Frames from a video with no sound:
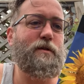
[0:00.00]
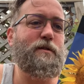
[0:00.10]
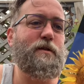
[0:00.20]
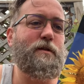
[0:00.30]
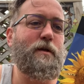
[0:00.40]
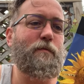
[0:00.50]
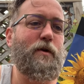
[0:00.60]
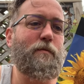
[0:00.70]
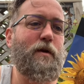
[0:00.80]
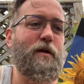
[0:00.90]
These things get
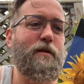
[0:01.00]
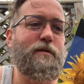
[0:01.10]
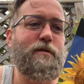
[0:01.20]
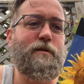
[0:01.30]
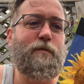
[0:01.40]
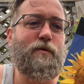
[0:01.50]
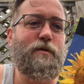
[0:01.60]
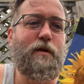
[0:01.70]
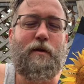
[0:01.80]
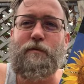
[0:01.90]
pretty big. This is supposed
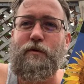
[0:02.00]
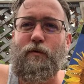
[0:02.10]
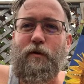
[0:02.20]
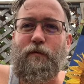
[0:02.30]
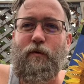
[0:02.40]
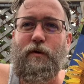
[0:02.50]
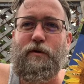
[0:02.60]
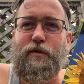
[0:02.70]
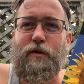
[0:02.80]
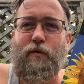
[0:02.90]
to get up to 24
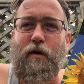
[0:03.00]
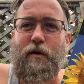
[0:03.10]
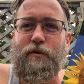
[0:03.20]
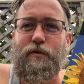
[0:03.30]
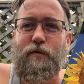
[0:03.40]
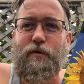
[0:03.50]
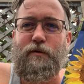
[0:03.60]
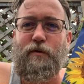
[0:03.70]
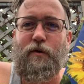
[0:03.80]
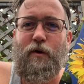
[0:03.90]
inches across. So these
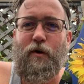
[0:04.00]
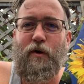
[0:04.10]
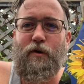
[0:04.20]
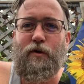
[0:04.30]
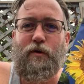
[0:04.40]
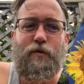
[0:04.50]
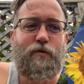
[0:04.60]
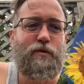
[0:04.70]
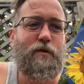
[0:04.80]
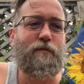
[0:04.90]
are
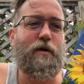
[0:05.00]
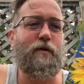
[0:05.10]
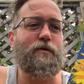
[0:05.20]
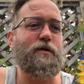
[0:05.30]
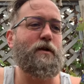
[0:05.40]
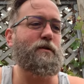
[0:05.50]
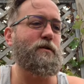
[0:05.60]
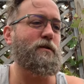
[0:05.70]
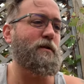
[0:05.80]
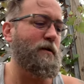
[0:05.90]
huge sunflower seeds.